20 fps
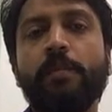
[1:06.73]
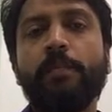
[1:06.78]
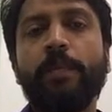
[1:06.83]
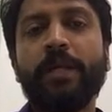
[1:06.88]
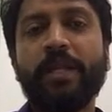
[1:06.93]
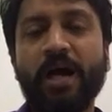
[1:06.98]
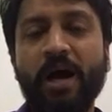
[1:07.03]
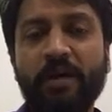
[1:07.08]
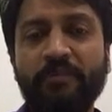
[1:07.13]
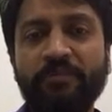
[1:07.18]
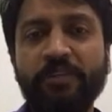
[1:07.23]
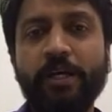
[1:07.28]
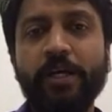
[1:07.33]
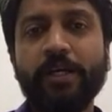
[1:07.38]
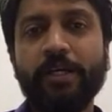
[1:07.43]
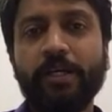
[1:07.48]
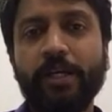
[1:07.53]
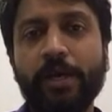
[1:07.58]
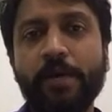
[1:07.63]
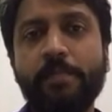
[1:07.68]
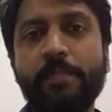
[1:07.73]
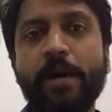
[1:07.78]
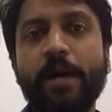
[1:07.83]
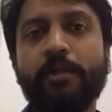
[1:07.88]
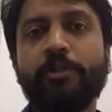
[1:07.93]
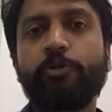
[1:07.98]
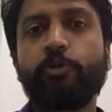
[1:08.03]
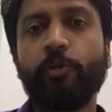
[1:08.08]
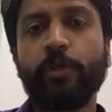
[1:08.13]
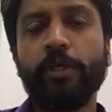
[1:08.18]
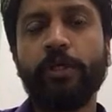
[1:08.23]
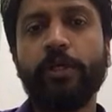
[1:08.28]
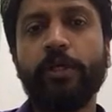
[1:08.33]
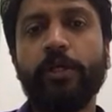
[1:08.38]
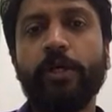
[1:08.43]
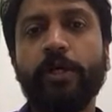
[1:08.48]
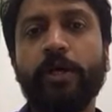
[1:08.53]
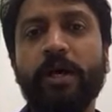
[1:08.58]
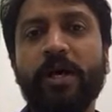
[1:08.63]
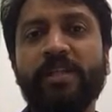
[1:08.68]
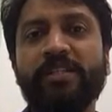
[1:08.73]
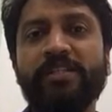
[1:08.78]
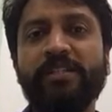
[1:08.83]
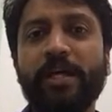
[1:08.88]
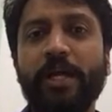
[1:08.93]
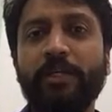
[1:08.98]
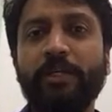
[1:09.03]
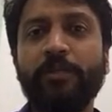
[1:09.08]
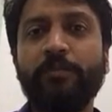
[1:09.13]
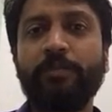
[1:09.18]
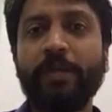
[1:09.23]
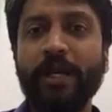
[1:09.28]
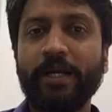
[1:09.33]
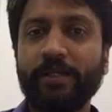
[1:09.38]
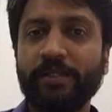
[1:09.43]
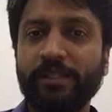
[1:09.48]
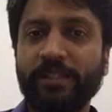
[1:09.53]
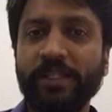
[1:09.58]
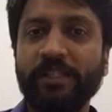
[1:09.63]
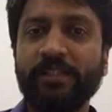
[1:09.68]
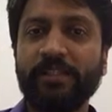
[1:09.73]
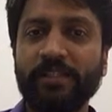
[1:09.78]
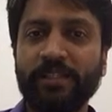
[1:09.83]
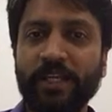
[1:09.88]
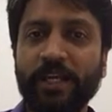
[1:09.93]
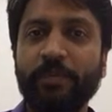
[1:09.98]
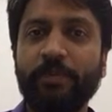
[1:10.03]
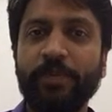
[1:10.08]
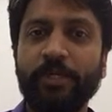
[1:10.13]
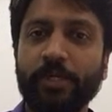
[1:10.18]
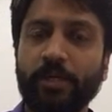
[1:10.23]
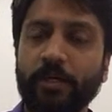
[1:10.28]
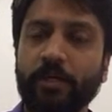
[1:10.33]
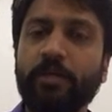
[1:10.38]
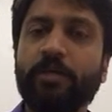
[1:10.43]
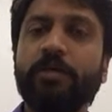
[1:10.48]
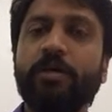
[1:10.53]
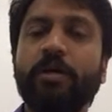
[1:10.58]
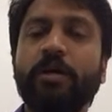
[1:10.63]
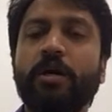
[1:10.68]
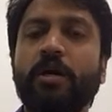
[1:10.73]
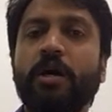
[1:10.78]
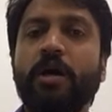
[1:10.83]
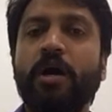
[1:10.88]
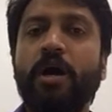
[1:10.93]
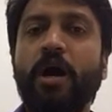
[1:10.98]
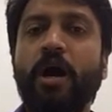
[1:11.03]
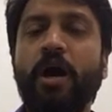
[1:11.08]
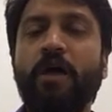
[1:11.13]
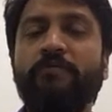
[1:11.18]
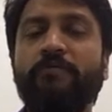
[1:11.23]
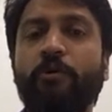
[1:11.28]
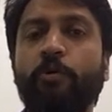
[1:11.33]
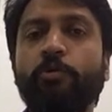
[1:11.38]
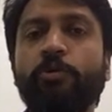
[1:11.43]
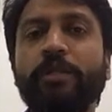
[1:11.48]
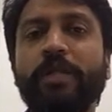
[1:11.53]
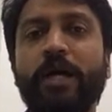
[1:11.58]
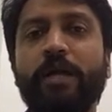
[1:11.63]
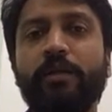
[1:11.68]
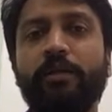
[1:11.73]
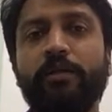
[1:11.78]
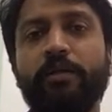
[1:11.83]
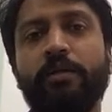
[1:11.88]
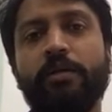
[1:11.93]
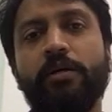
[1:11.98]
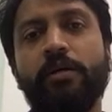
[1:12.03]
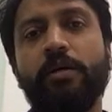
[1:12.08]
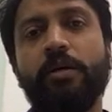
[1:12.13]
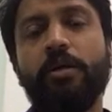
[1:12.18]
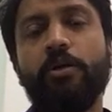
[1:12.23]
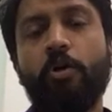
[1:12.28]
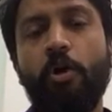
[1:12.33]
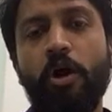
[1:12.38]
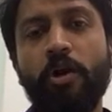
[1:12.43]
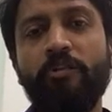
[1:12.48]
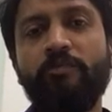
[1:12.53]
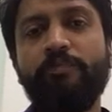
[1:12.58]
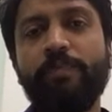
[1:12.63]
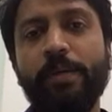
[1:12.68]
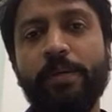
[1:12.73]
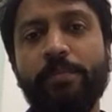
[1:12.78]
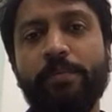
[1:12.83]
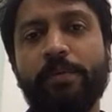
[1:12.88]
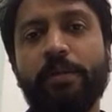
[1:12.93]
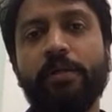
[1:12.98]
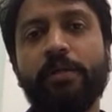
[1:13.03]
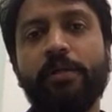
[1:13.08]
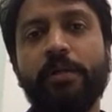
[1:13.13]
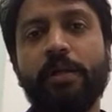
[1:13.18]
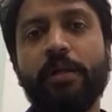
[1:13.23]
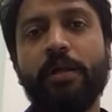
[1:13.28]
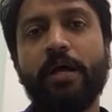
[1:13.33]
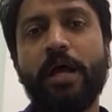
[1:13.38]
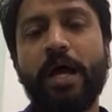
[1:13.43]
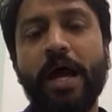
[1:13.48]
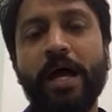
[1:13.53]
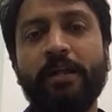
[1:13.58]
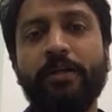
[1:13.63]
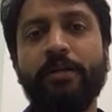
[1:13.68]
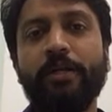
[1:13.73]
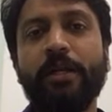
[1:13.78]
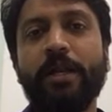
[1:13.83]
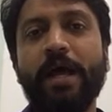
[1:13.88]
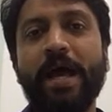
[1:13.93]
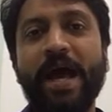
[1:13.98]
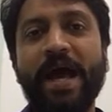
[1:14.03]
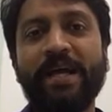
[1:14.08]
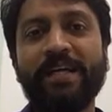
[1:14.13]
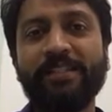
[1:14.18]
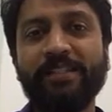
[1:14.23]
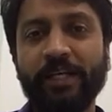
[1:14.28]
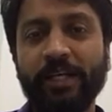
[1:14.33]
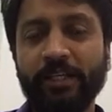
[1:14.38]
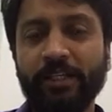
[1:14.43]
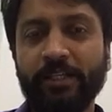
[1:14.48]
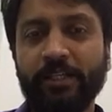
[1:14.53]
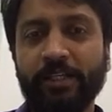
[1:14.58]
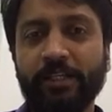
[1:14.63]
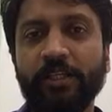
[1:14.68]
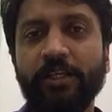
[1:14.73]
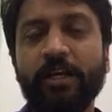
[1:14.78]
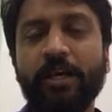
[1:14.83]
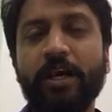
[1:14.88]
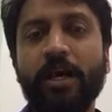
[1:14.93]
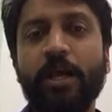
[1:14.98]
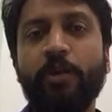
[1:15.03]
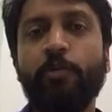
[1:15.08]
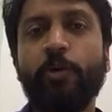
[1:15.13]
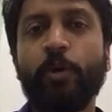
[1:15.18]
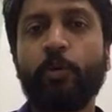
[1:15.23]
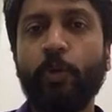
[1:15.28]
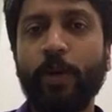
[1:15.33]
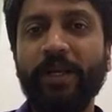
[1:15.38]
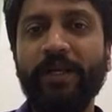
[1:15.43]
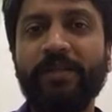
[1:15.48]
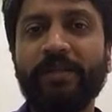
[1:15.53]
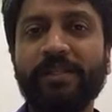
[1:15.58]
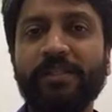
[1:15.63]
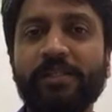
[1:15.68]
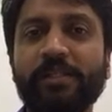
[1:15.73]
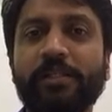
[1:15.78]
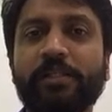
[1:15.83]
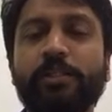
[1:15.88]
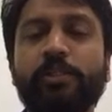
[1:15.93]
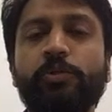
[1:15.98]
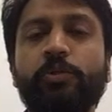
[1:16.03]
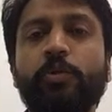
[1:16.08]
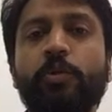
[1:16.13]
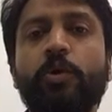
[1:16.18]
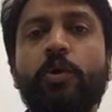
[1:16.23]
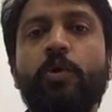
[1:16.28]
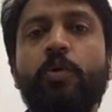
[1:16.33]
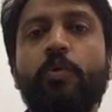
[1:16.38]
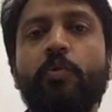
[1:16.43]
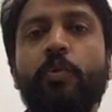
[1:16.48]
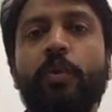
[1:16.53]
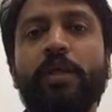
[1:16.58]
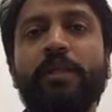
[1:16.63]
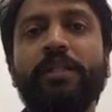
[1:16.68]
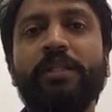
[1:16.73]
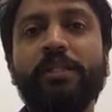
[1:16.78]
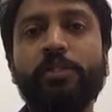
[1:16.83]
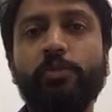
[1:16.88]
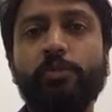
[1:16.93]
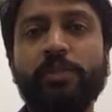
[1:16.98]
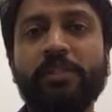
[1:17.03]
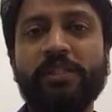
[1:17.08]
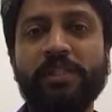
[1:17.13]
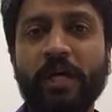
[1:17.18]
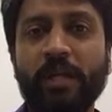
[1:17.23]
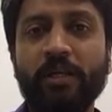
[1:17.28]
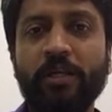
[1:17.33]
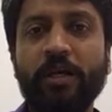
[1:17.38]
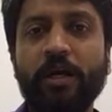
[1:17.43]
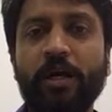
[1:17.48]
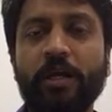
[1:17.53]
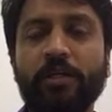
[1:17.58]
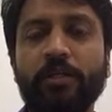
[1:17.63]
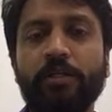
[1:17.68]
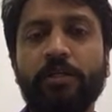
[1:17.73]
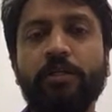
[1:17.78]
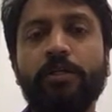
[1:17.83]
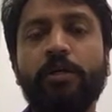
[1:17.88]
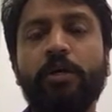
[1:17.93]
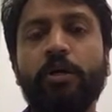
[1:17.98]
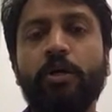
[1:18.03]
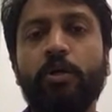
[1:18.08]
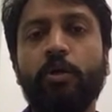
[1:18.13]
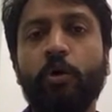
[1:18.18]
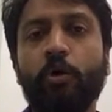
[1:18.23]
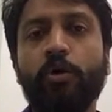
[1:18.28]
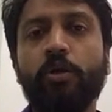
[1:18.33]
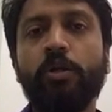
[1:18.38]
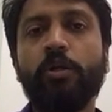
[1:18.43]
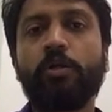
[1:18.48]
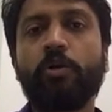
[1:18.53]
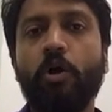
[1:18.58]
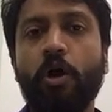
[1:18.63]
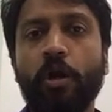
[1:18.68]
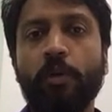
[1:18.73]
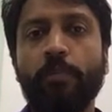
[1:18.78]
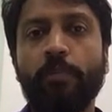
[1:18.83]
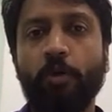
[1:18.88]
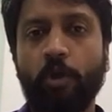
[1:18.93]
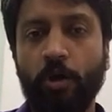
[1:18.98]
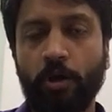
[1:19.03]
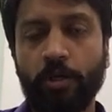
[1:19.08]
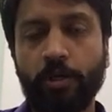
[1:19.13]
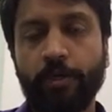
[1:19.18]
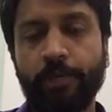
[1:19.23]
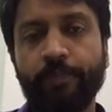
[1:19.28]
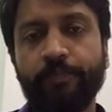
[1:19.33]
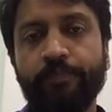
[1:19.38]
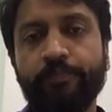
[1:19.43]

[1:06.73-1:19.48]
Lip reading: But after I came back to India and started practicing the same here, I found that a lot of people had anxiety and were quite restless when this was done under a local cord block.